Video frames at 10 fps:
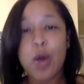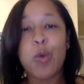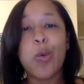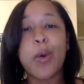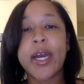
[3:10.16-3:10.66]

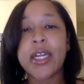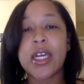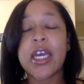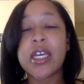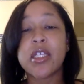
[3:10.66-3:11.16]
What
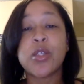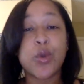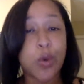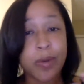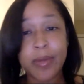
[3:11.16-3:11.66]
is
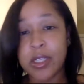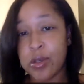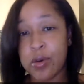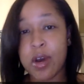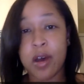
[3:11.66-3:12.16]
your
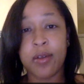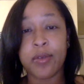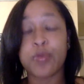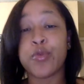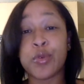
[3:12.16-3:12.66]
mental health
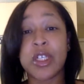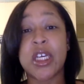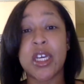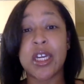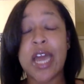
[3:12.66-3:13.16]

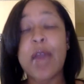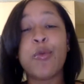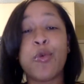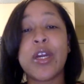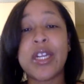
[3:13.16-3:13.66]
routine
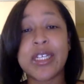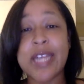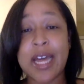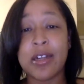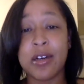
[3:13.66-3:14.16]
and what does
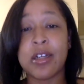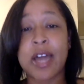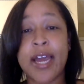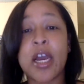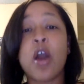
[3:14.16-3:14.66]
that look
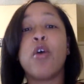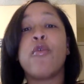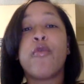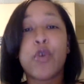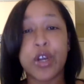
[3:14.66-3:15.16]
like
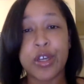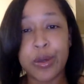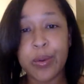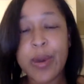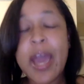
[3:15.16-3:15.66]
for
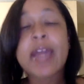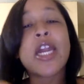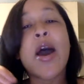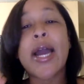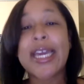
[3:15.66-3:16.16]
you?
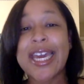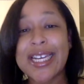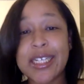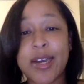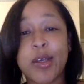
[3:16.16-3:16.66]
Now, I
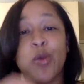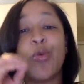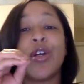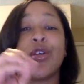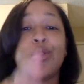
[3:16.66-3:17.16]
can't tell you
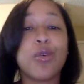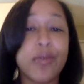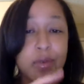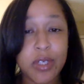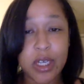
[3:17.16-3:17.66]
what your
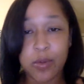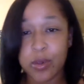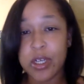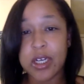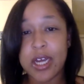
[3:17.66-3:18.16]
routine
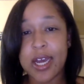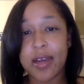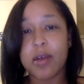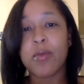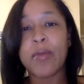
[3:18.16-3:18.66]
will look
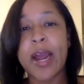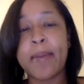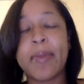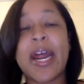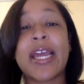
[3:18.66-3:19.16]
like, right?
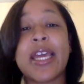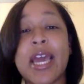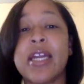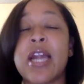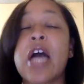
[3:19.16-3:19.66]
But I
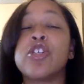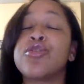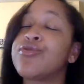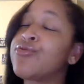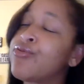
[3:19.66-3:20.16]
can
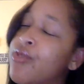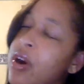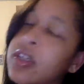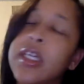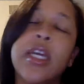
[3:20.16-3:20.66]

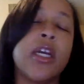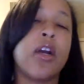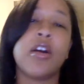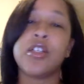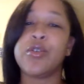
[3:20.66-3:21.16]
strongly
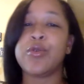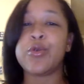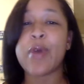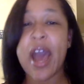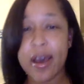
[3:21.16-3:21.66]
encourage you
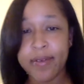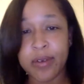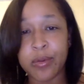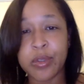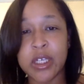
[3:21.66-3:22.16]
to have a
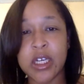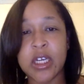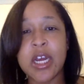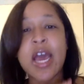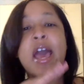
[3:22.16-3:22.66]

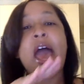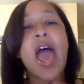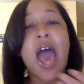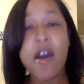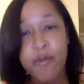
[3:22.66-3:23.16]
routine,
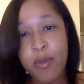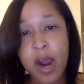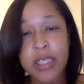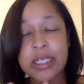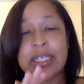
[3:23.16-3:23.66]
have
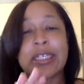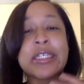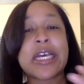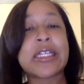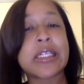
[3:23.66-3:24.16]
processes
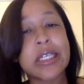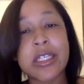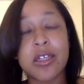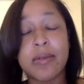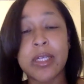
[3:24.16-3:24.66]
and
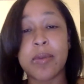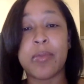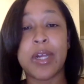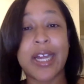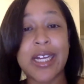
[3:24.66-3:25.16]
systems in
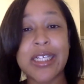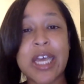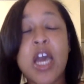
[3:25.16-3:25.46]
place